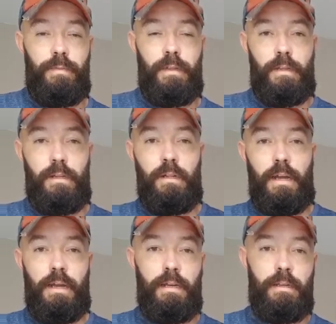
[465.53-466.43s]
Still
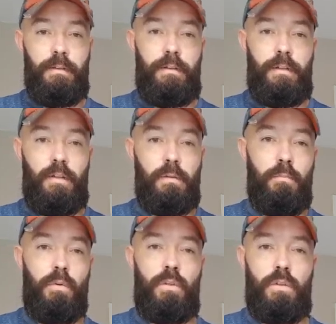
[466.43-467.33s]
kind of just
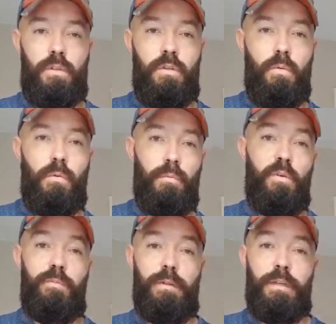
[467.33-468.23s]
do what
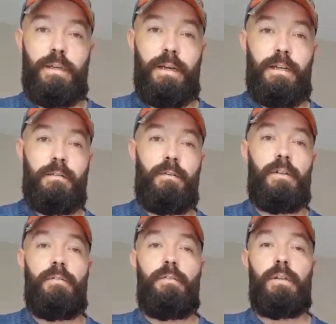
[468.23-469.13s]
movement you can because
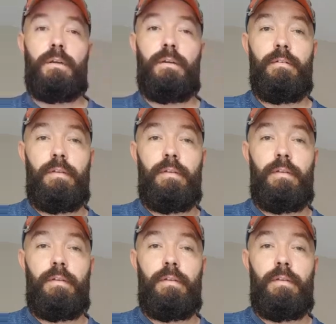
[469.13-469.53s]
obviously